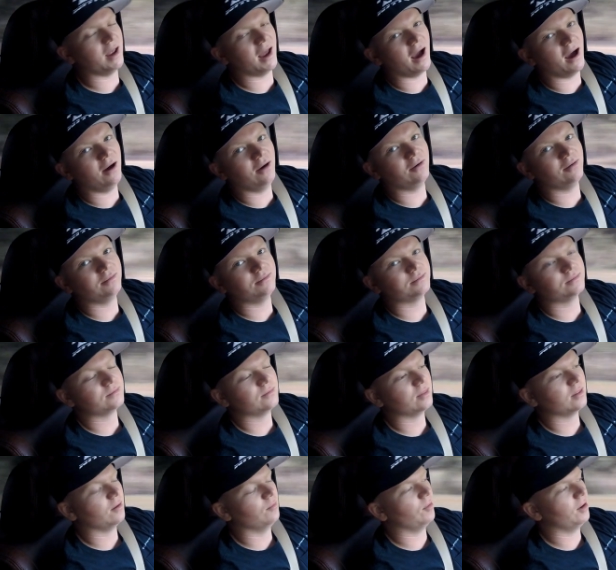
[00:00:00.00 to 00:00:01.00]
me out,
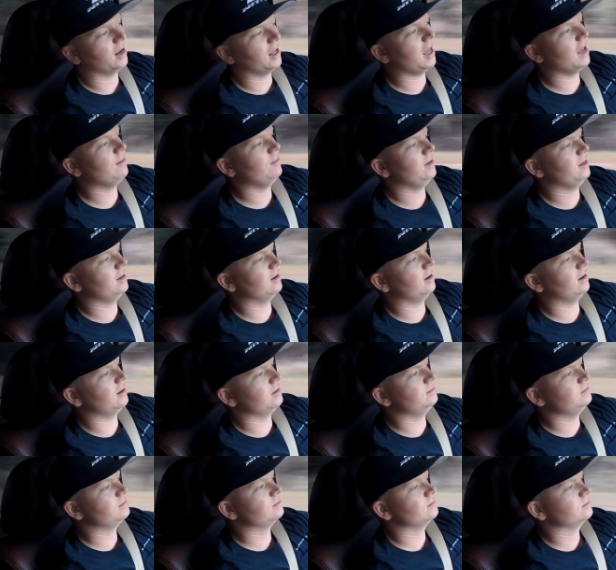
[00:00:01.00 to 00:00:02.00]
but it can be
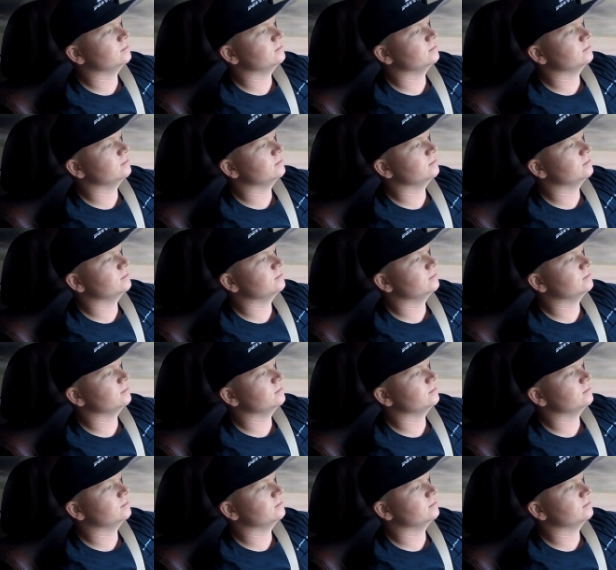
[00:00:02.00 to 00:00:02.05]
done.